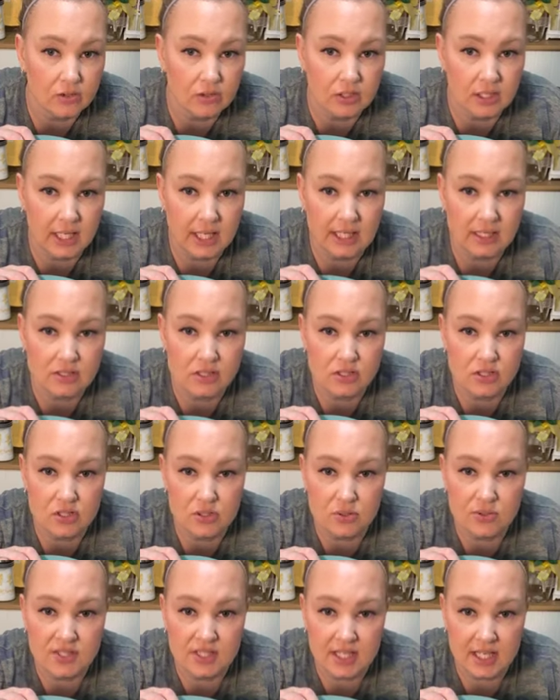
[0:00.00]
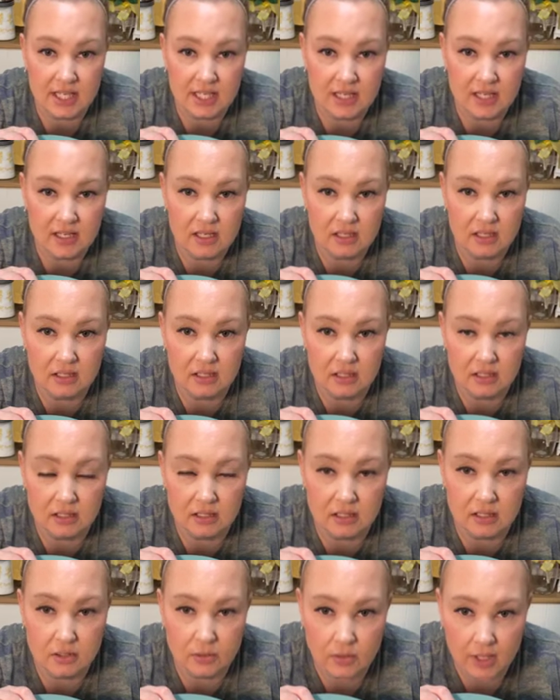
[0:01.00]
don't, Anne, did you say,
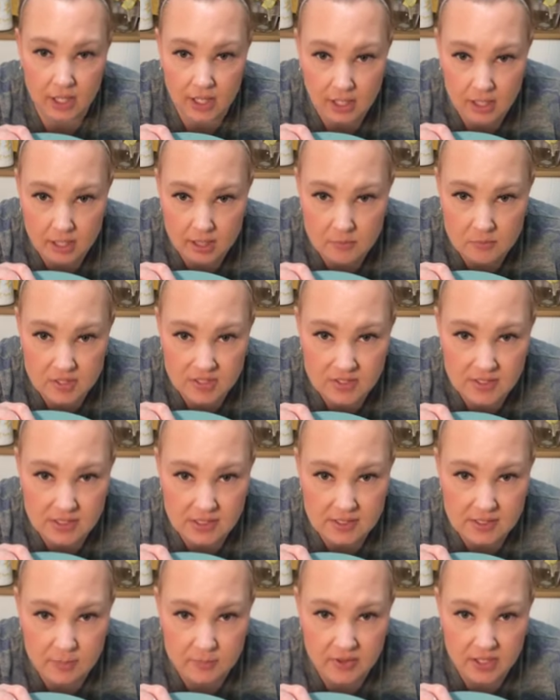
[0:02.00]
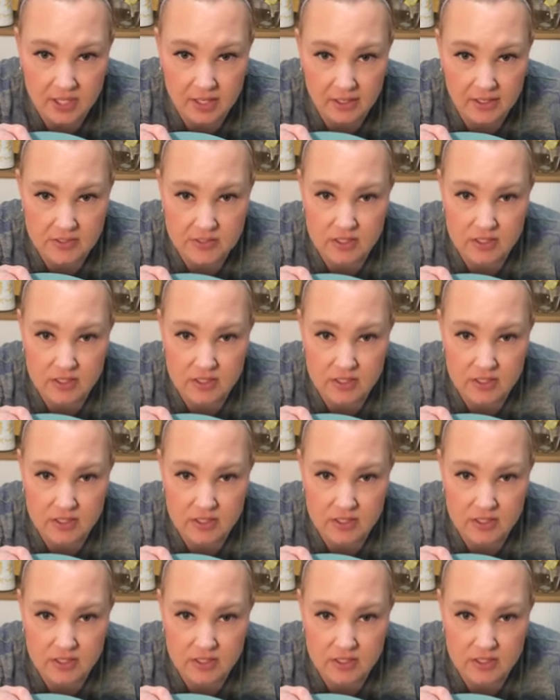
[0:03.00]
okay, I'm missing something.